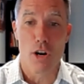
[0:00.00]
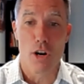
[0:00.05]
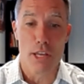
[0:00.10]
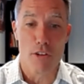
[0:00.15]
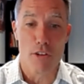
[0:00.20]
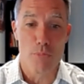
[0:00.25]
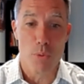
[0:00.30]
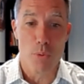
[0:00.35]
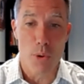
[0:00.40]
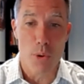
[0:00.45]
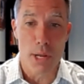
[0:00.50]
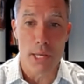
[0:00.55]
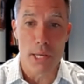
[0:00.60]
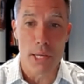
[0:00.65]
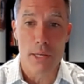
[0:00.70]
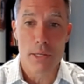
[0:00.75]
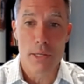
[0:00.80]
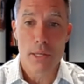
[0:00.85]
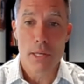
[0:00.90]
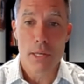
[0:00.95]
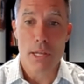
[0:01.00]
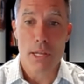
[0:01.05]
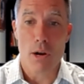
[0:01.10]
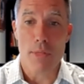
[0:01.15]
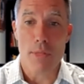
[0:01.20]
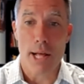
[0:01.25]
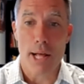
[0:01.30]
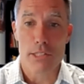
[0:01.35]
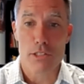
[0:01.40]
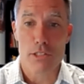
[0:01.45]
of putting,
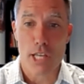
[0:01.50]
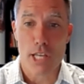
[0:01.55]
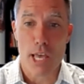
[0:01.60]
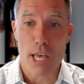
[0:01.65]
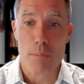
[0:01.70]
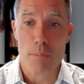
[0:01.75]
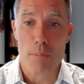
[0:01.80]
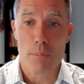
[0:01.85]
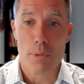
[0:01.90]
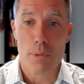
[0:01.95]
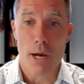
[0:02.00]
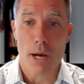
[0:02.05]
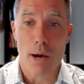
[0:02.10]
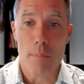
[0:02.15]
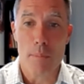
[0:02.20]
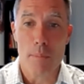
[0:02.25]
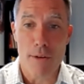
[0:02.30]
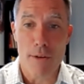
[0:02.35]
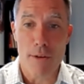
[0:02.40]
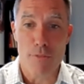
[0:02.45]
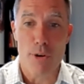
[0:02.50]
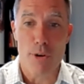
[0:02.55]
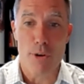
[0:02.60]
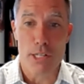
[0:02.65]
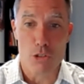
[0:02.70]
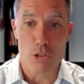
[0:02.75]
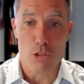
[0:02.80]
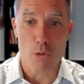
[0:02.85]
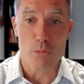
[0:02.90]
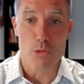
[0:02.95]
that same effort into
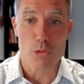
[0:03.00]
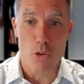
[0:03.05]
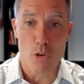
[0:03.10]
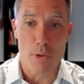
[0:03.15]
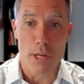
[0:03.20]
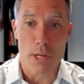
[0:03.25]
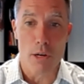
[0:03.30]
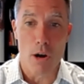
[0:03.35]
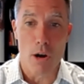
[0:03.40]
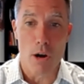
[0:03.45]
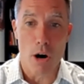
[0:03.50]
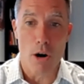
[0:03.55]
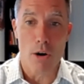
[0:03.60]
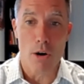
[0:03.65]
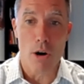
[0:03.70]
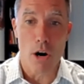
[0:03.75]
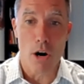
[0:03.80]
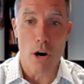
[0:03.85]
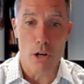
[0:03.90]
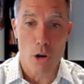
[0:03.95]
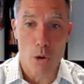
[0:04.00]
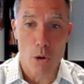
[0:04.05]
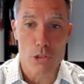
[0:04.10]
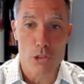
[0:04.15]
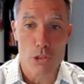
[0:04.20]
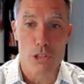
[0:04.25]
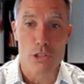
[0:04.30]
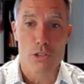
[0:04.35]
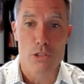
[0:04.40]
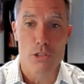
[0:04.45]
observing our
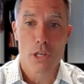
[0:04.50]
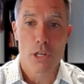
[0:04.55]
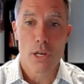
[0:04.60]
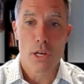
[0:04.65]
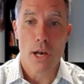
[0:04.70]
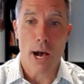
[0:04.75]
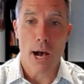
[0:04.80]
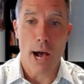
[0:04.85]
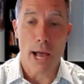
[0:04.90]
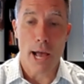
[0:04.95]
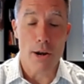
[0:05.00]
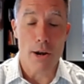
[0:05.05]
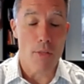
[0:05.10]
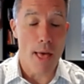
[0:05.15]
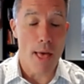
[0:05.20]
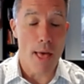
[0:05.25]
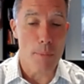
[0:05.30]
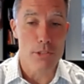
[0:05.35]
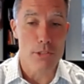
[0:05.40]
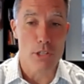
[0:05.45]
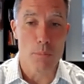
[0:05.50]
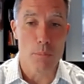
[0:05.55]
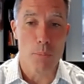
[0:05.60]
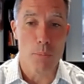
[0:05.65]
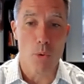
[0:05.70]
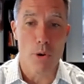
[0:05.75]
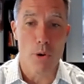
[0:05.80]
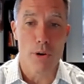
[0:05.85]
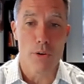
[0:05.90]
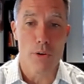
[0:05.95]
coaches. I know that was an
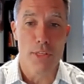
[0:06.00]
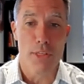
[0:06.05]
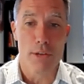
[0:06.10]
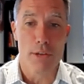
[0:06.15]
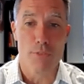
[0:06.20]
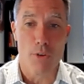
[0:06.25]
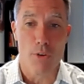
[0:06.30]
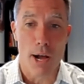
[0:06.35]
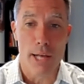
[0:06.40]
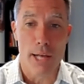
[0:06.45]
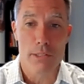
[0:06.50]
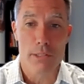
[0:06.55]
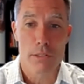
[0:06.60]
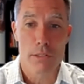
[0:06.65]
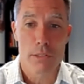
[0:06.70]
important thing for us